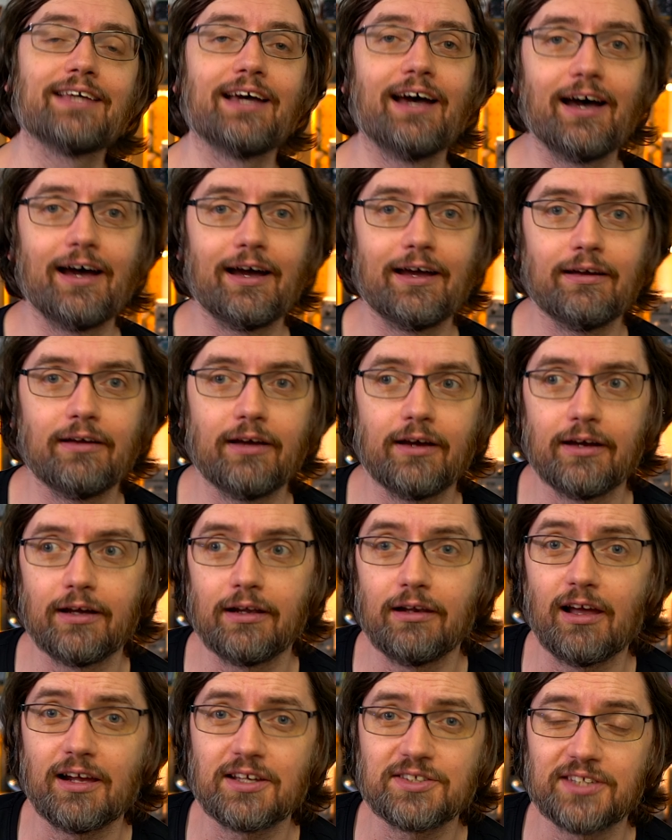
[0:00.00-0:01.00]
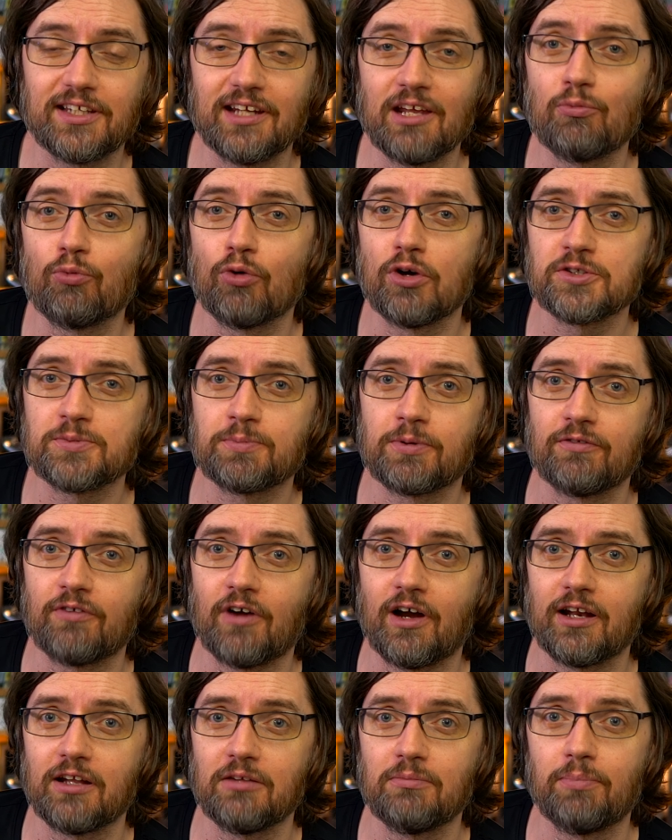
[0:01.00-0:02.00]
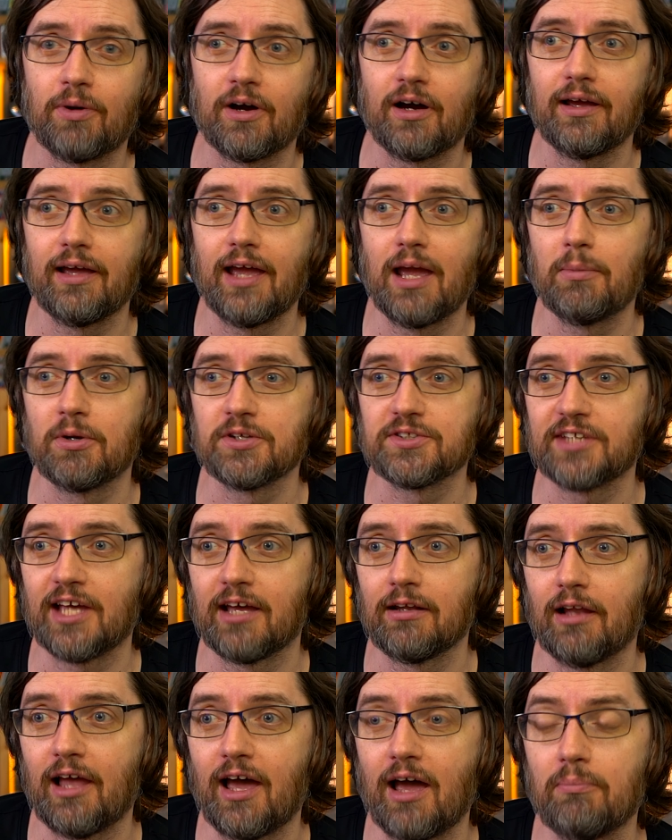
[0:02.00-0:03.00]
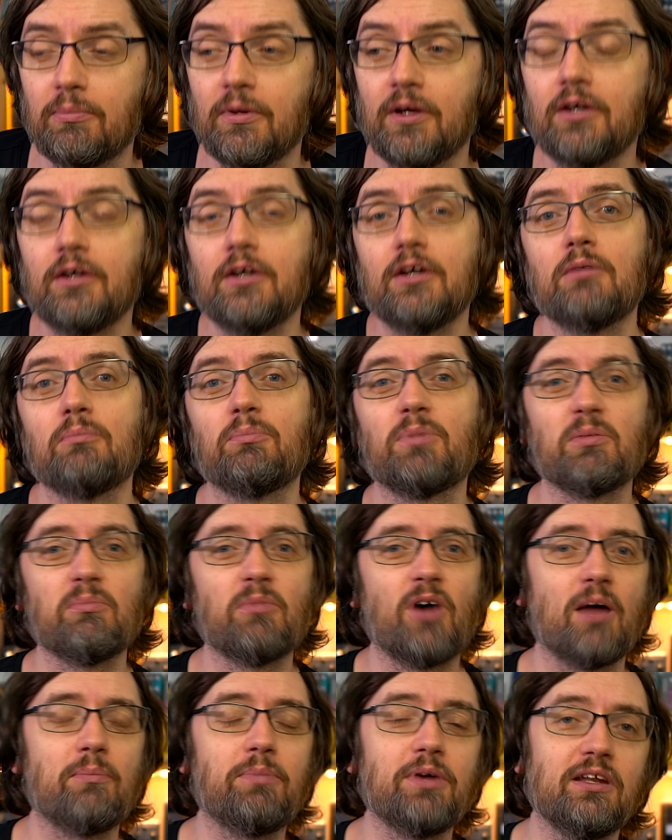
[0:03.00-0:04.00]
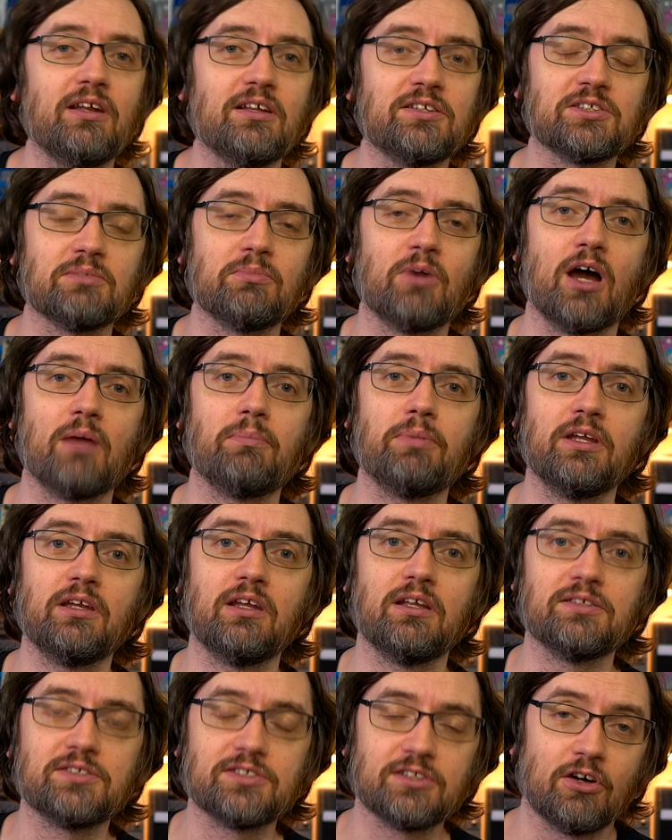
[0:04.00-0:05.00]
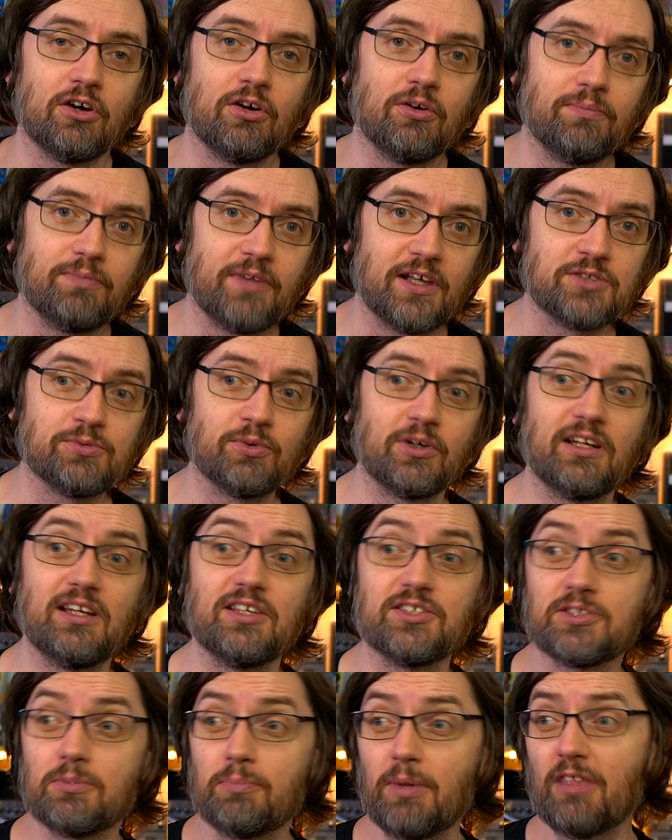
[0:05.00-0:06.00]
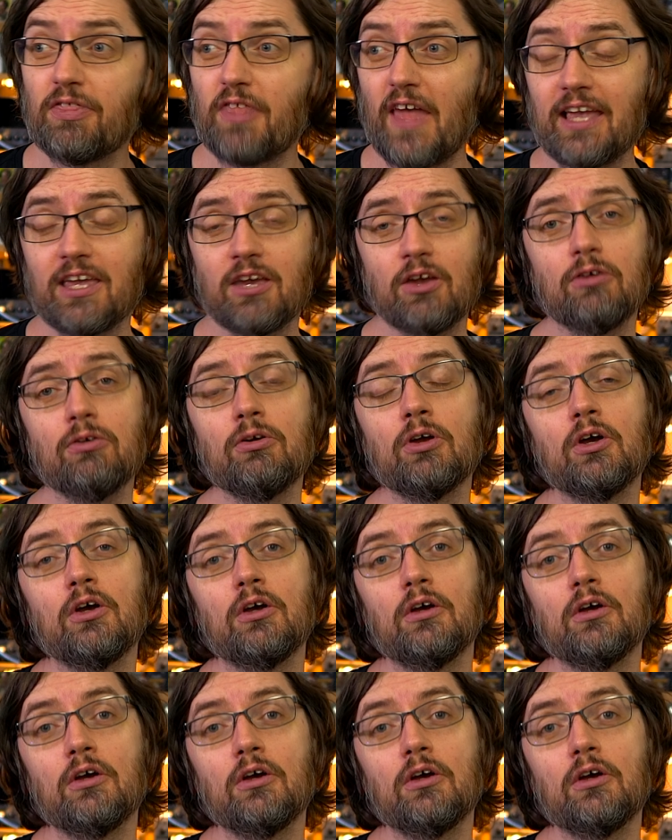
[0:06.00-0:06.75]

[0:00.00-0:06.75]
Like I said, it was provided by ML Sound Lab, but my opinions are my opinions, so that's what it is. So big thank you